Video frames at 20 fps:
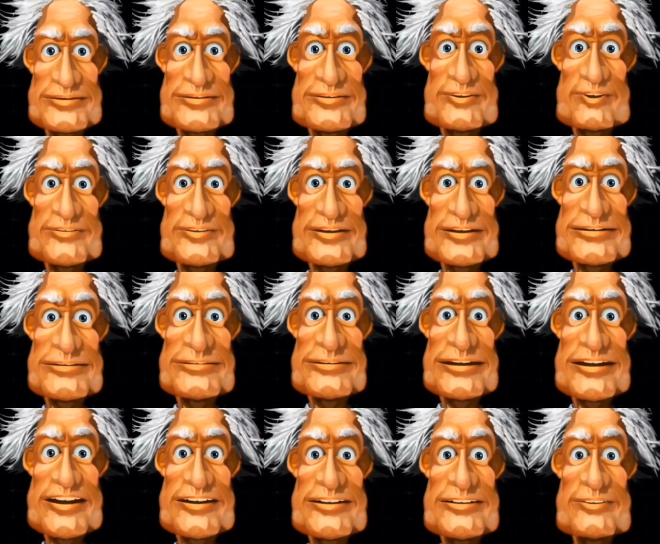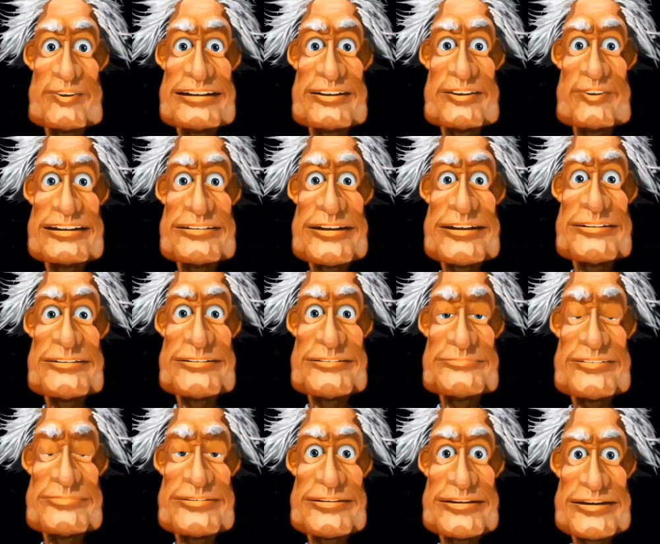The first thing we notice is that
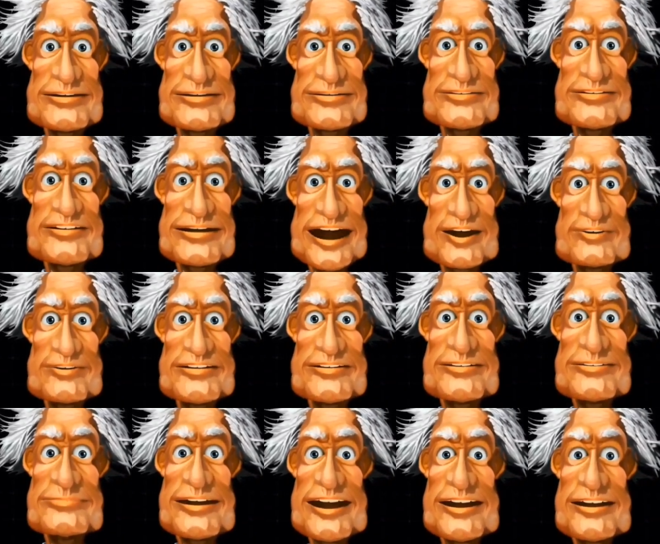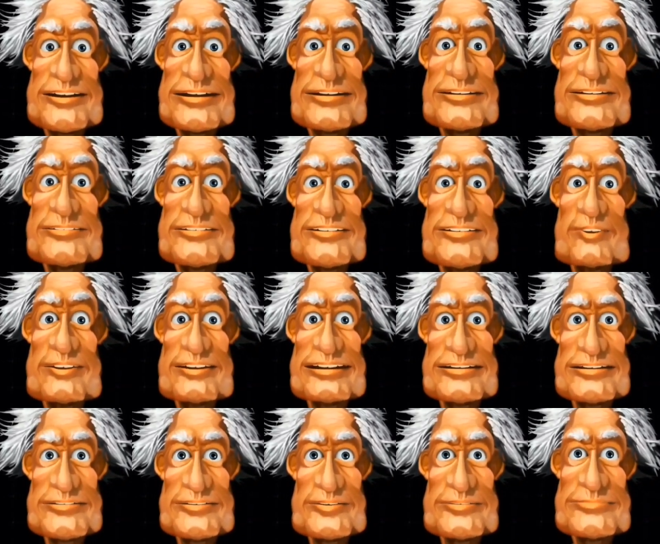on the main vertical
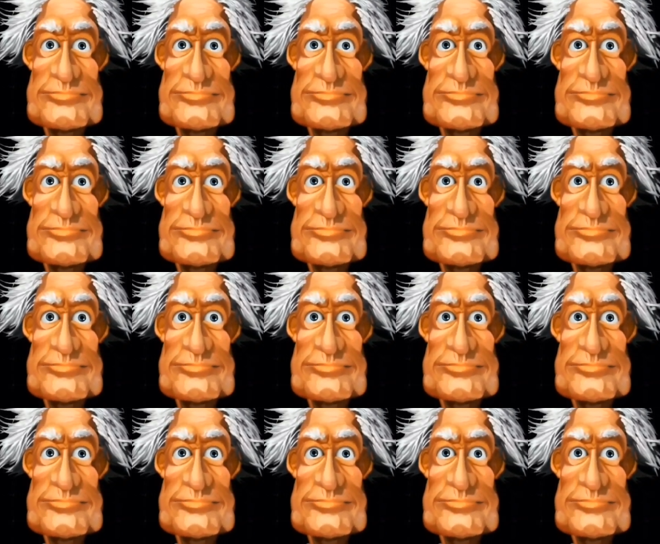y-axis,